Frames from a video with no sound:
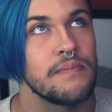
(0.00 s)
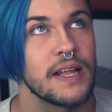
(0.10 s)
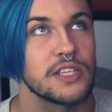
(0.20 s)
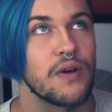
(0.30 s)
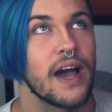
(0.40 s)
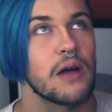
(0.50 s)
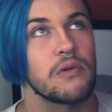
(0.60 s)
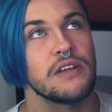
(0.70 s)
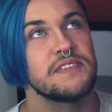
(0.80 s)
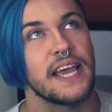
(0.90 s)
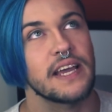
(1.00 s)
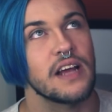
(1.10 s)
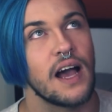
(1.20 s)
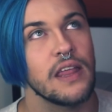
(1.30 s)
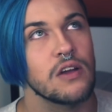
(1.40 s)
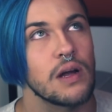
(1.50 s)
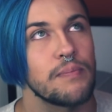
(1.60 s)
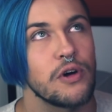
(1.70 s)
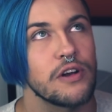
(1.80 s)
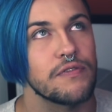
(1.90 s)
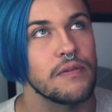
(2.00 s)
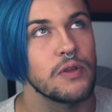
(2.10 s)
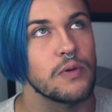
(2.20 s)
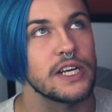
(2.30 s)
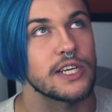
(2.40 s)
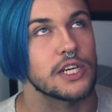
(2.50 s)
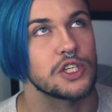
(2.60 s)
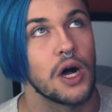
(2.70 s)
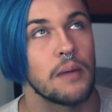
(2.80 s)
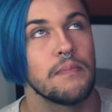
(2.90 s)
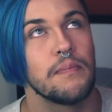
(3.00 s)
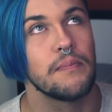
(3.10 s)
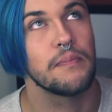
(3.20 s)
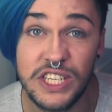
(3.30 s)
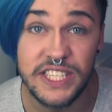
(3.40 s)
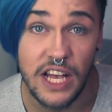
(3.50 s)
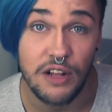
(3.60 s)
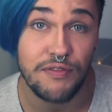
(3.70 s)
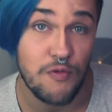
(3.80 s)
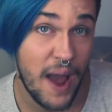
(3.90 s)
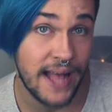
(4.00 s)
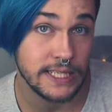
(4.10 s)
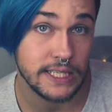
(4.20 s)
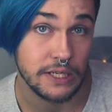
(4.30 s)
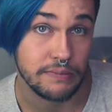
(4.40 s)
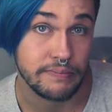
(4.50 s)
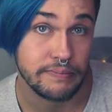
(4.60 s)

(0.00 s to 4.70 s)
That's alright, I wouldn't have taken it either, I bought it from the reject shop. Hold yourself ransom.